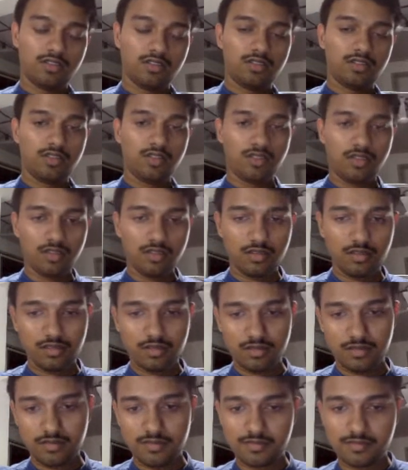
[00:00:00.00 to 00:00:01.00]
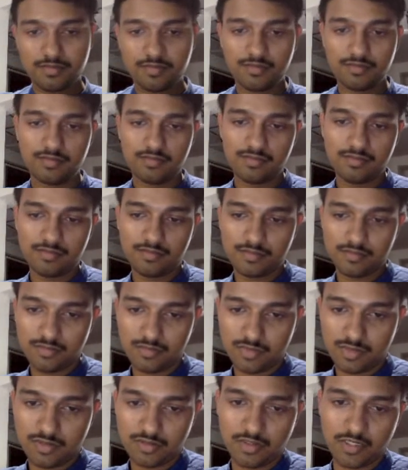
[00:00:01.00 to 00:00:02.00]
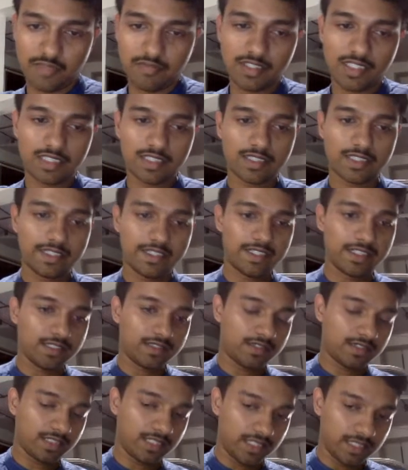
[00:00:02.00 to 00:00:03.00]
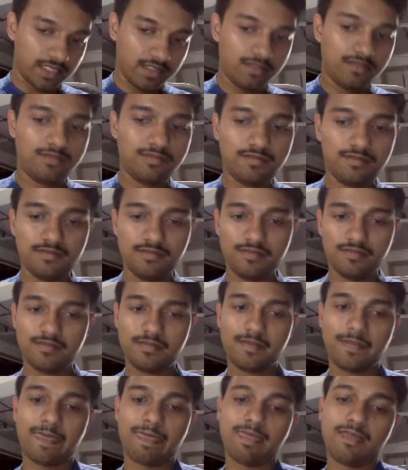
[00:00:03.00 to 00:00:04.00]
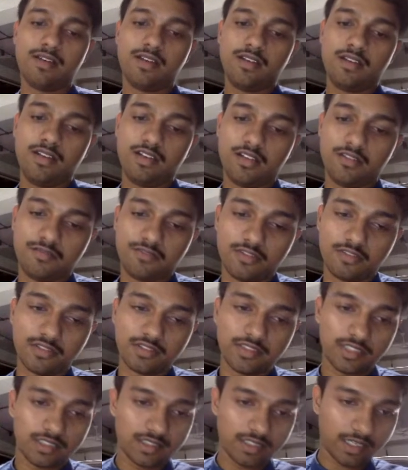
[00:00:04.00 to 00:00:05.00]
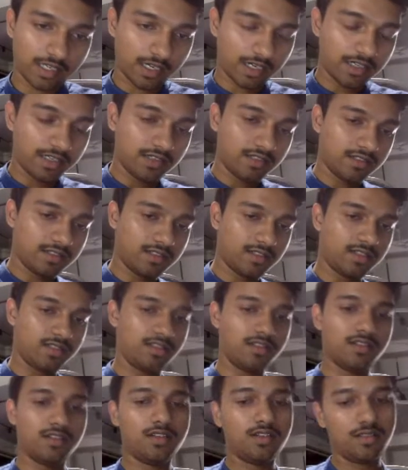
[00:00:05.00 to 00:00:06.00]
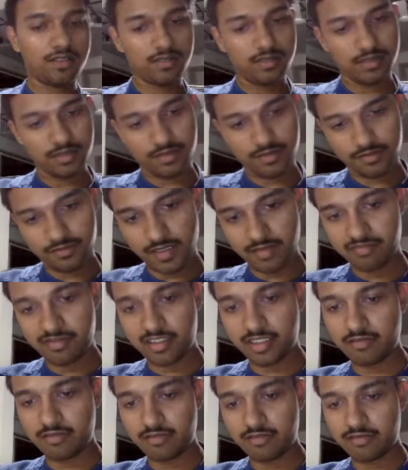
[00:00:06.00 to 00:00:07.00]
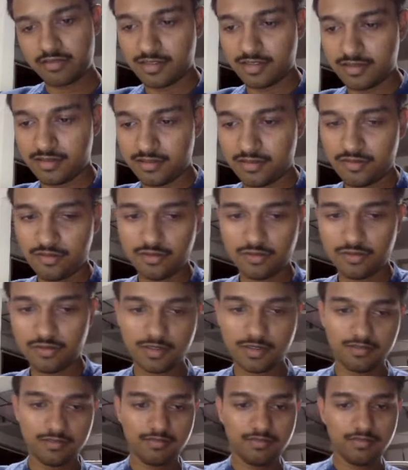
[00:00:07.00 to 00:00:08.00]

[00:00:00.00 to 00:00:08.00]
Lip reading: Yeah. So it will create a thread, and for that thread this WebDriver will open